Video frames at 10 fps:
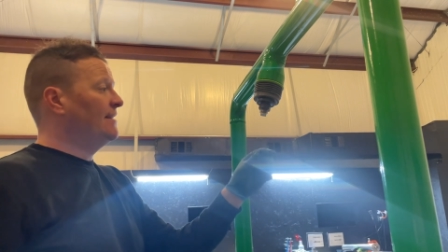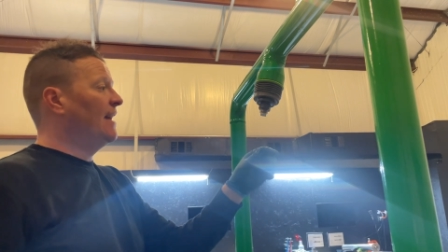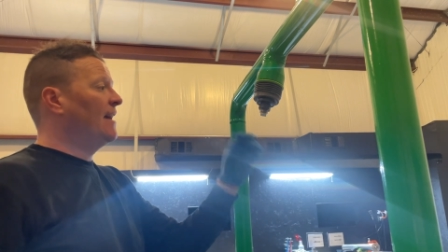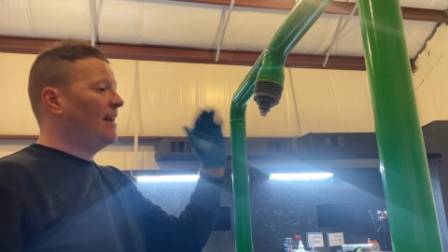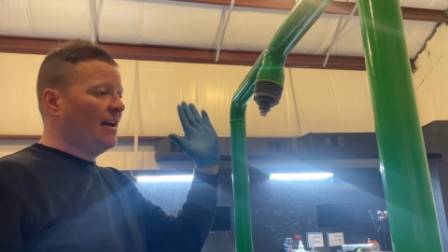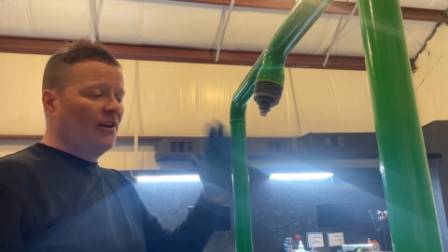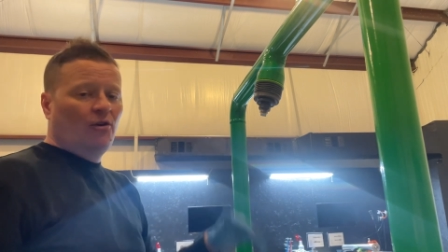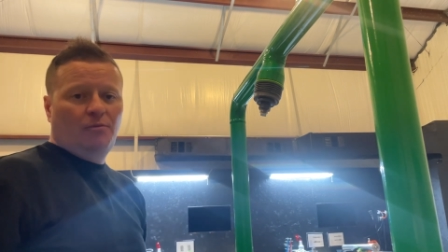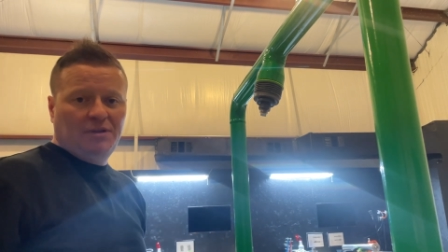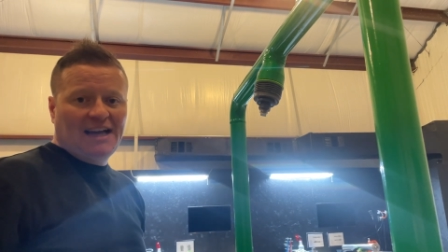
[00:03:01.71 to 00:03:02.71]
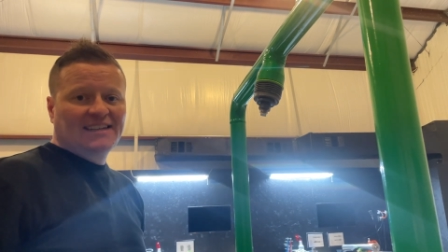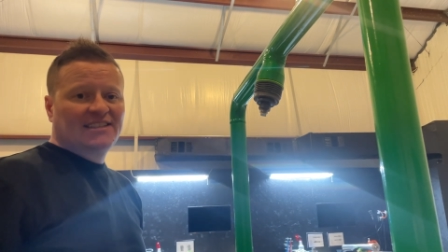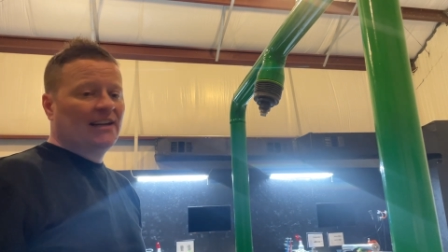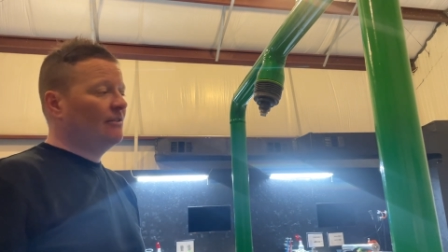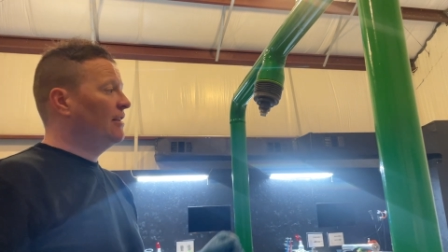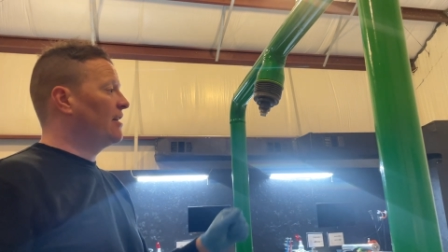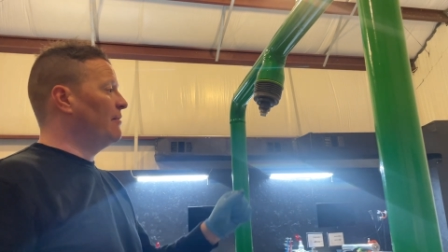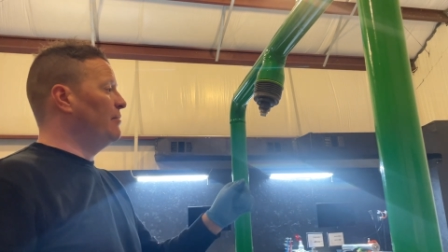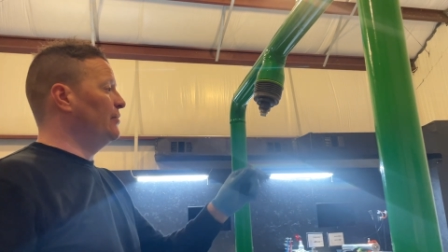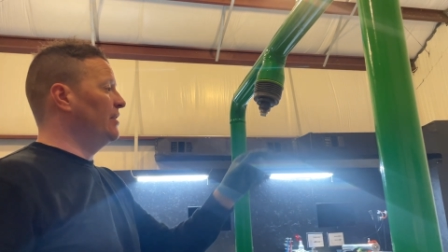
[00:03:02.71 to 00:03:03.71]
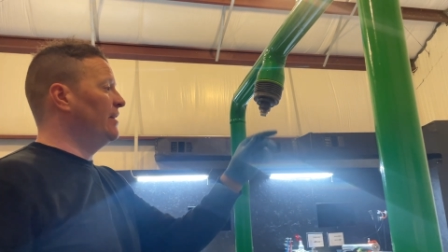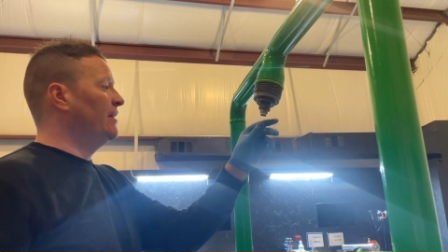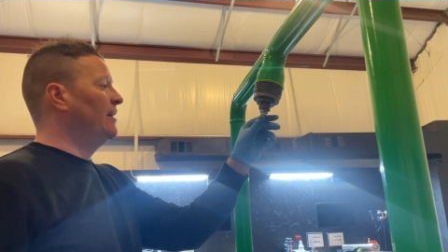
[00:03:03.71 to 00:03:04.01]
it, and it will blast out like a bullet.